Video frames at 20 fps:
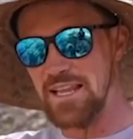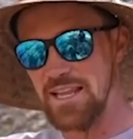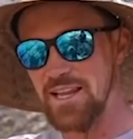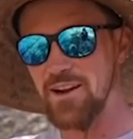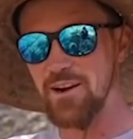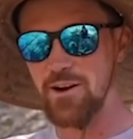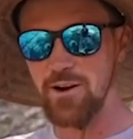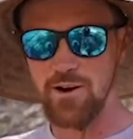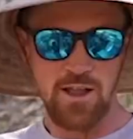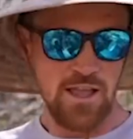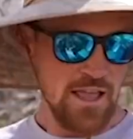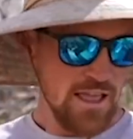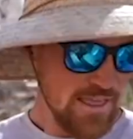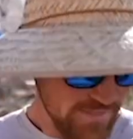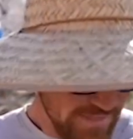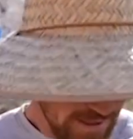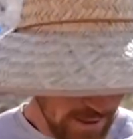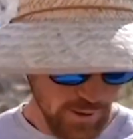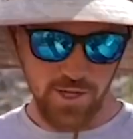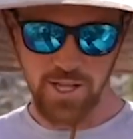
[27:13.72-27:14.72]
here,
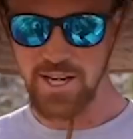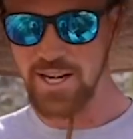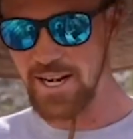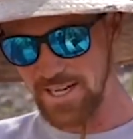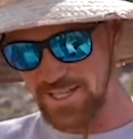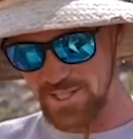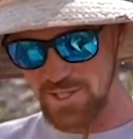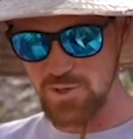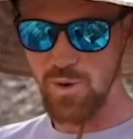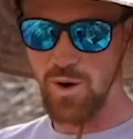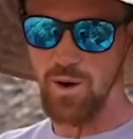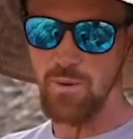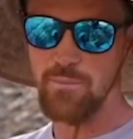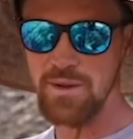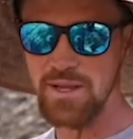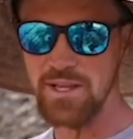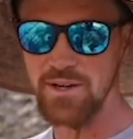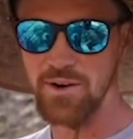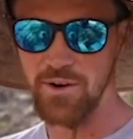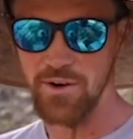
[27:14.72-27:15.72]
they'll connect to our
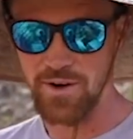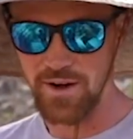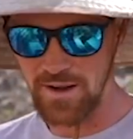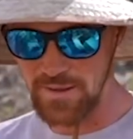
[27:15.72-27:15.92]
meter